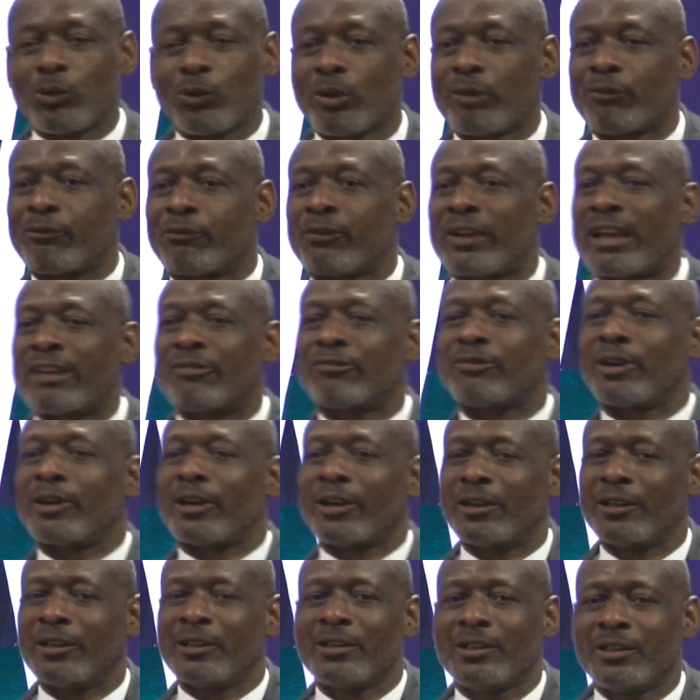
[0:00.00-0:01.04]
with favor
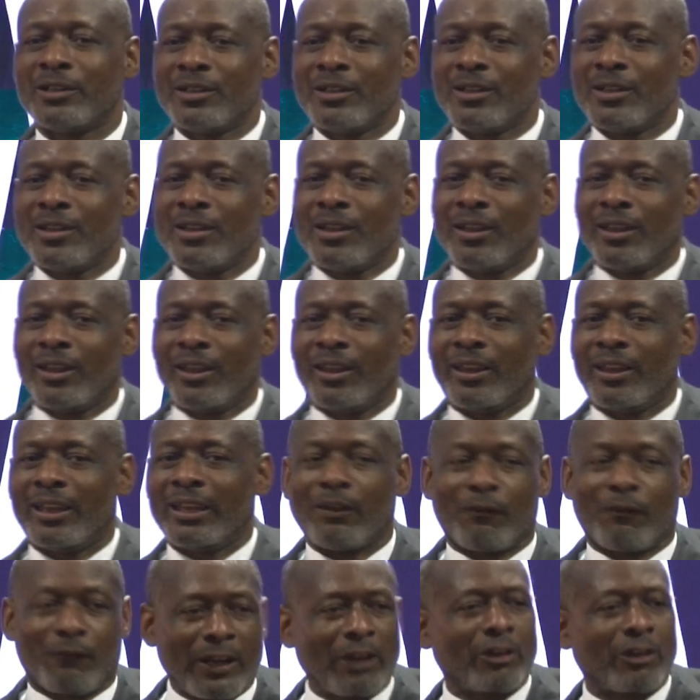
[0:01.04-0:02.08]
in a
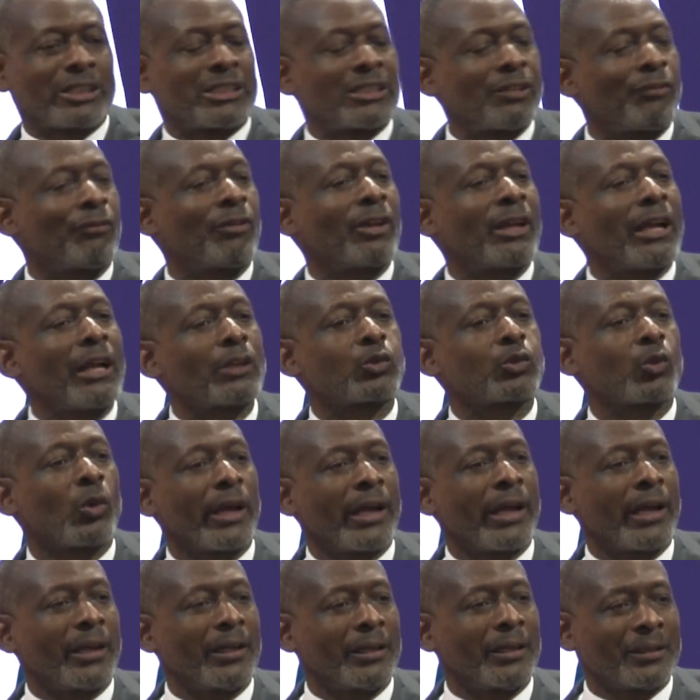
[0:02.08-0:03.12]
very difficult
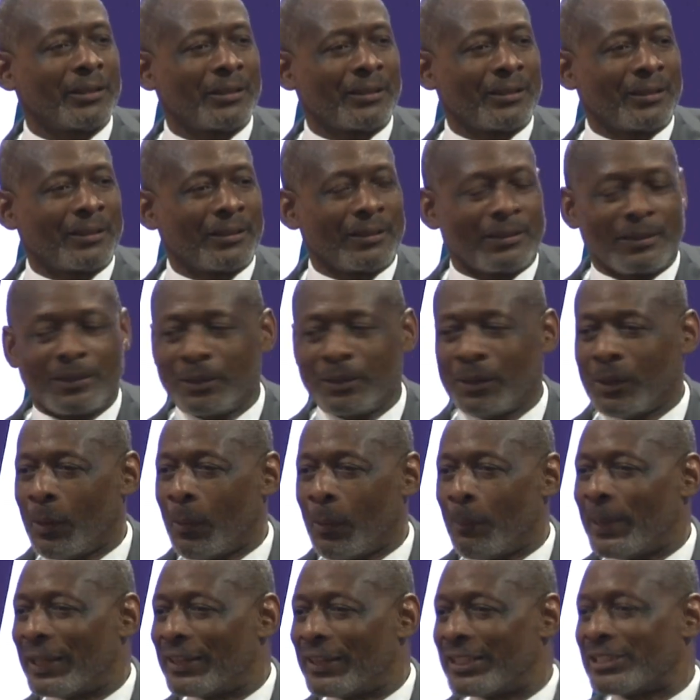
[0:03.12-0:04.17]
way,
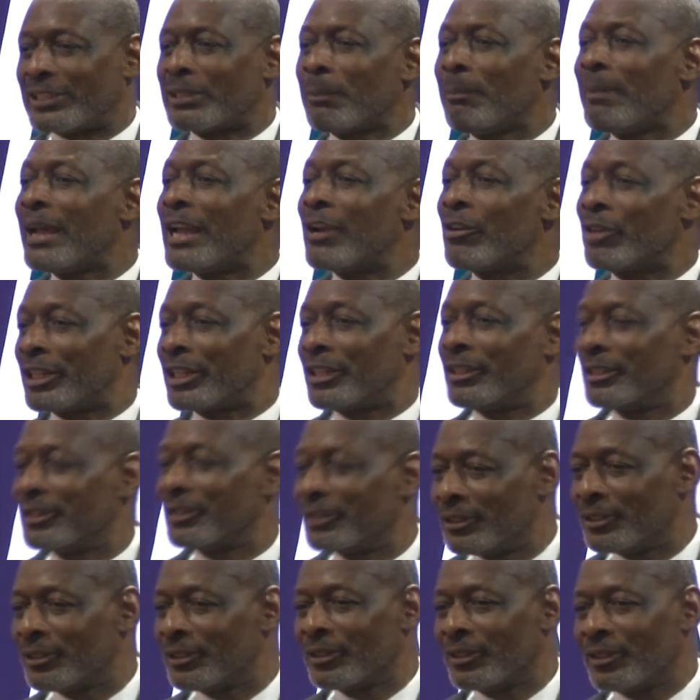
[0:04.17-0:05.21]
but there's a Mary
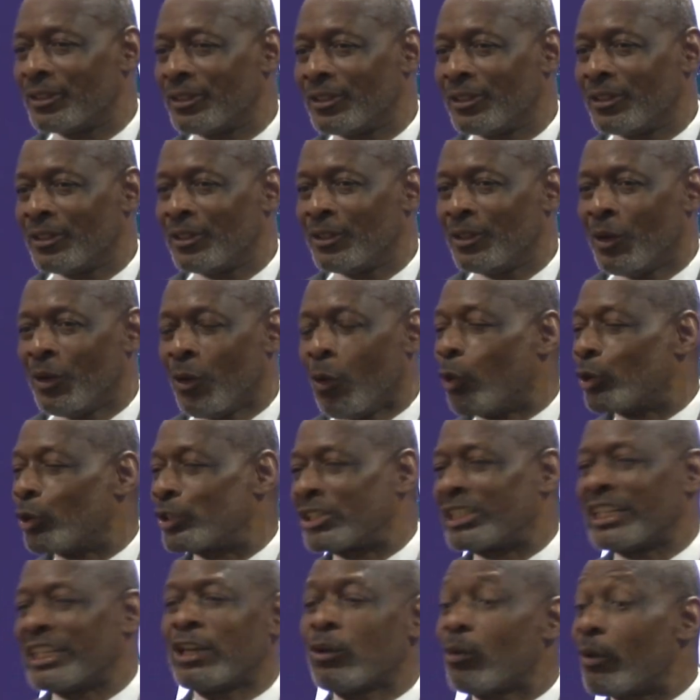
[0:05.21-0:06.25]
who's
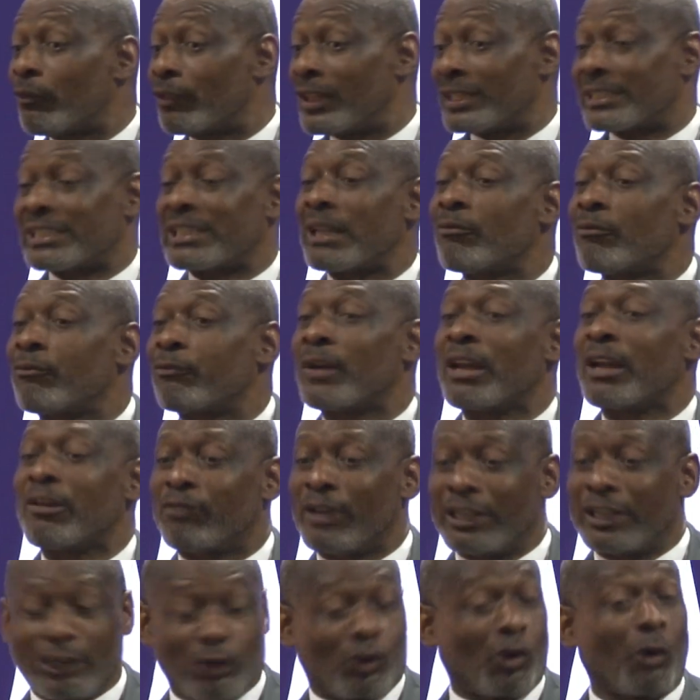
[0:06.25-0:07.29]
dealing with the same favor
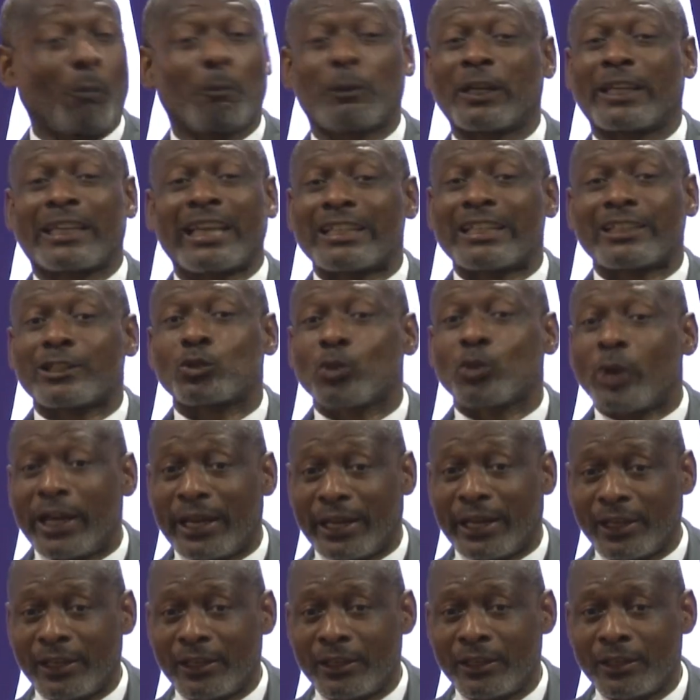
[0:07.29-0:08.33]
in a complicated way.
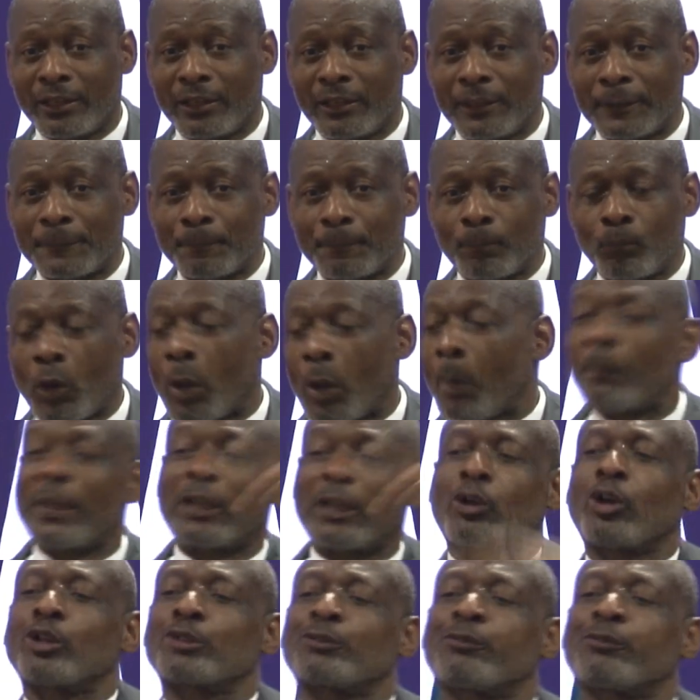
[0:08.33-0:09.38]
Because